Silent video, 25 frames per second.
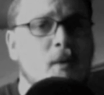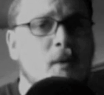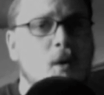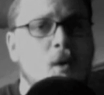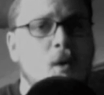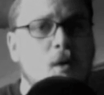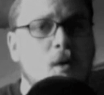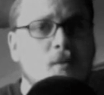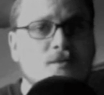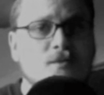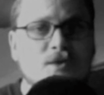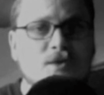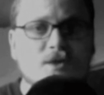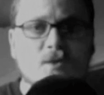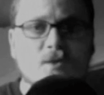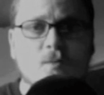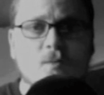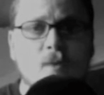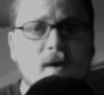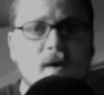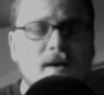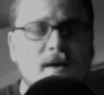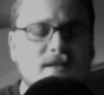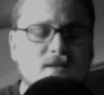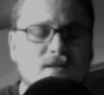I born just to
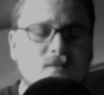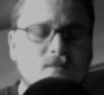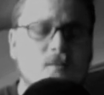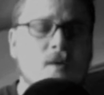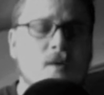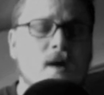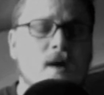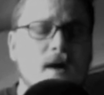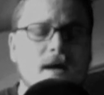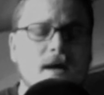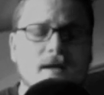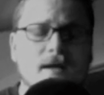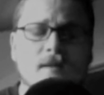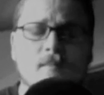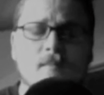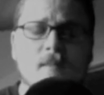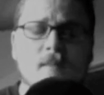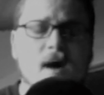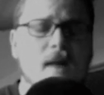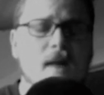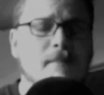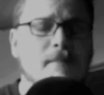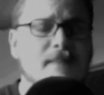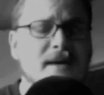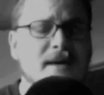waste away in
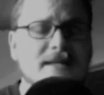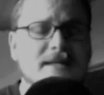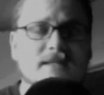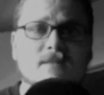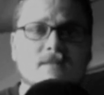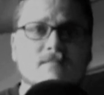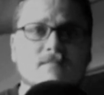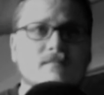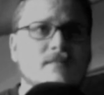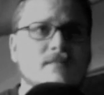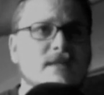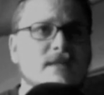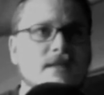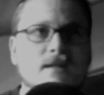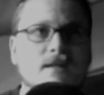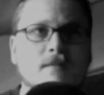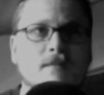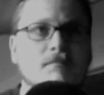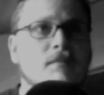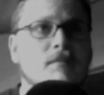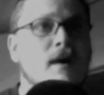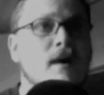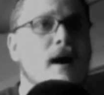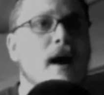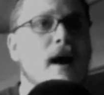my
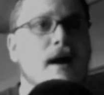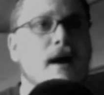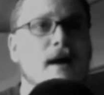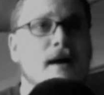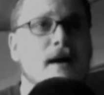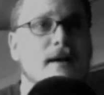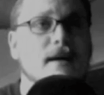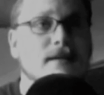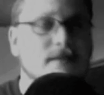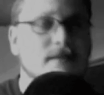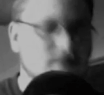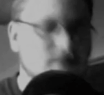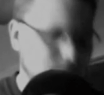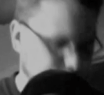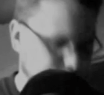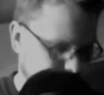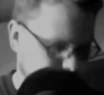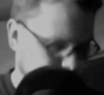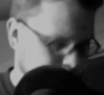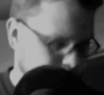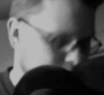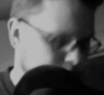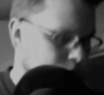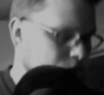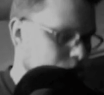pessimistic mind?
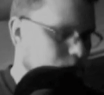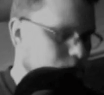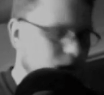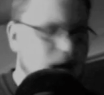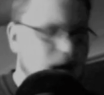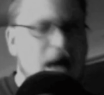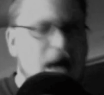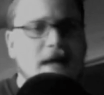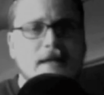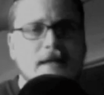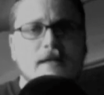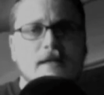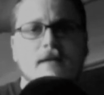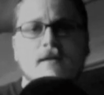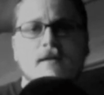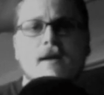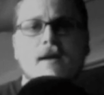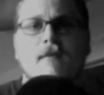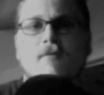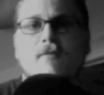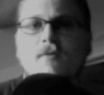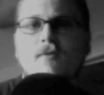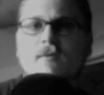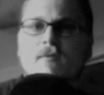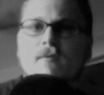I can
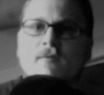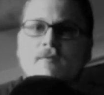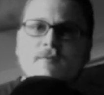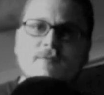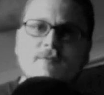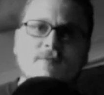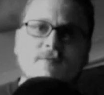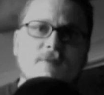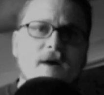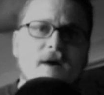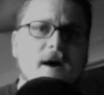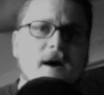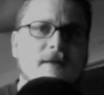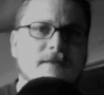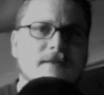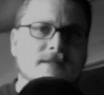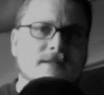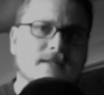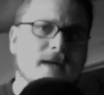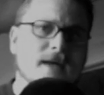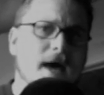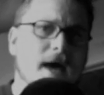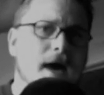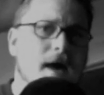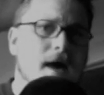never find
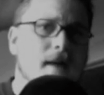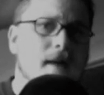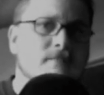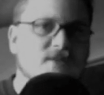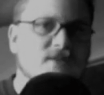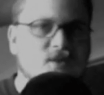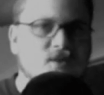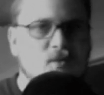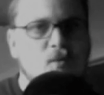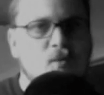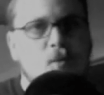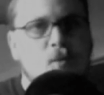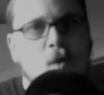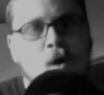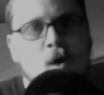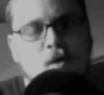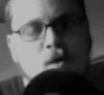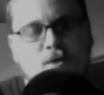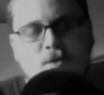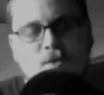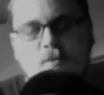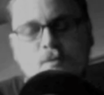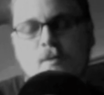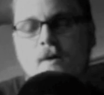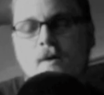the time to
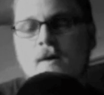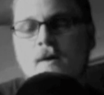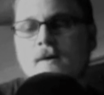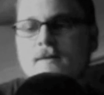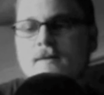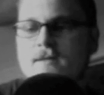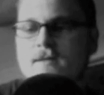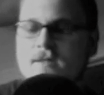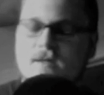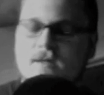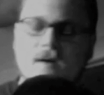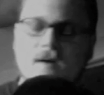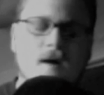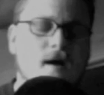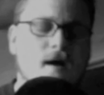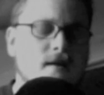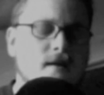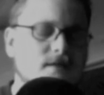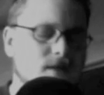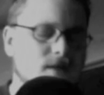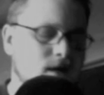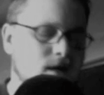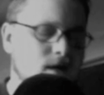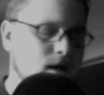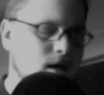wash away the
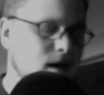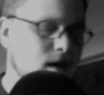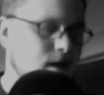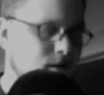scars I